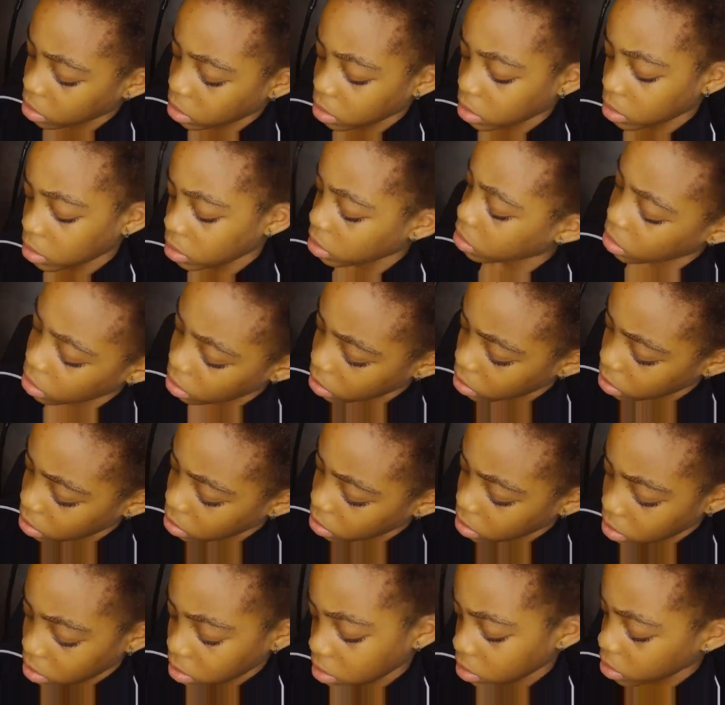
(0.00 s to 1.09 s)
But
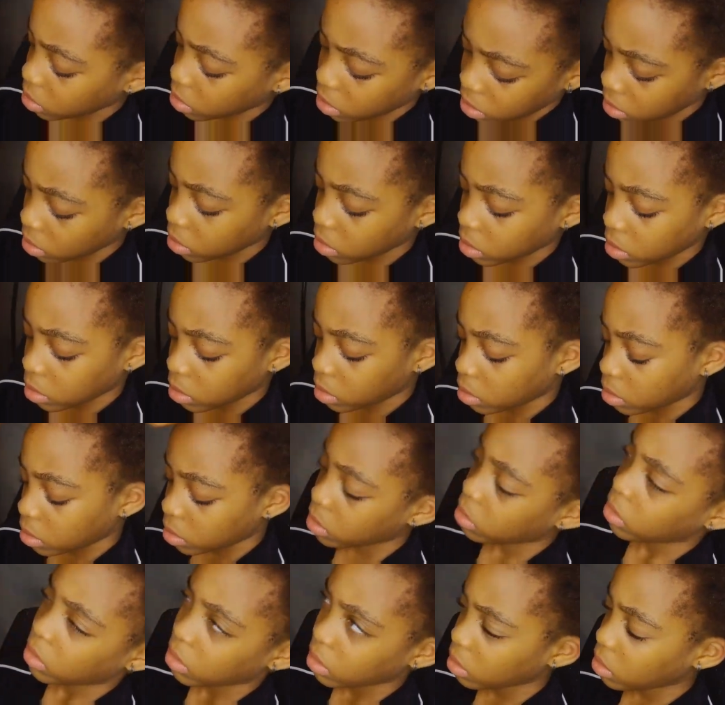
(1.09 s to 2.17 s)
then if the person were to
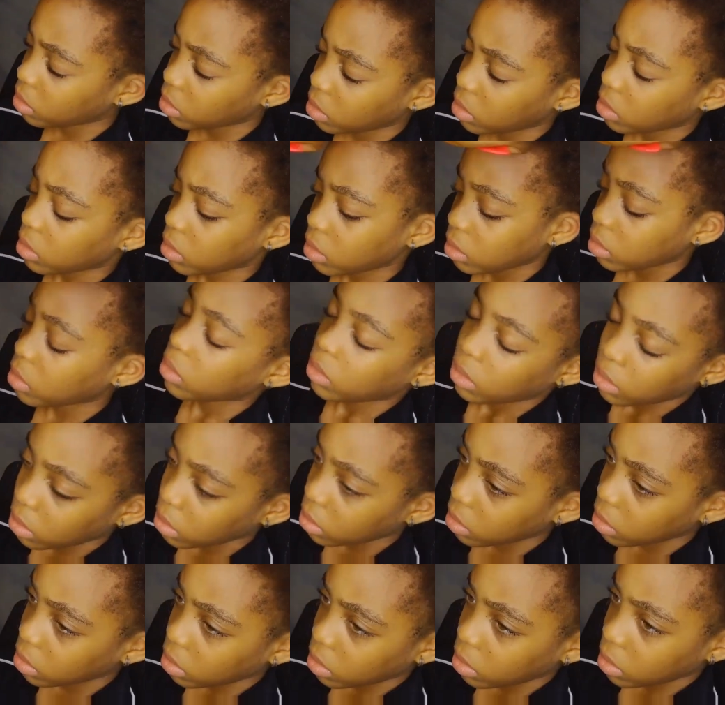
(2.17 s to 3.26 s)
say, I want to gel
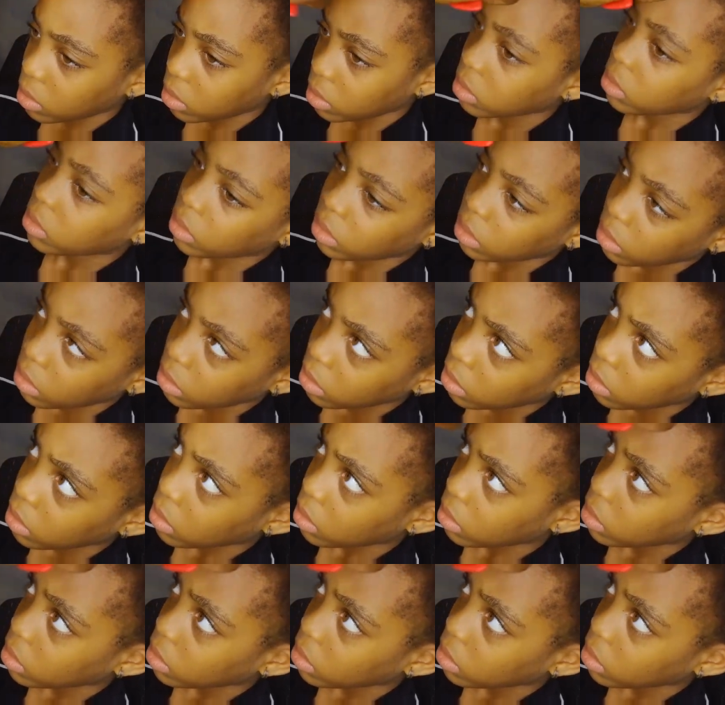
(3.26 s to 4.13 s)
up, like packing gel,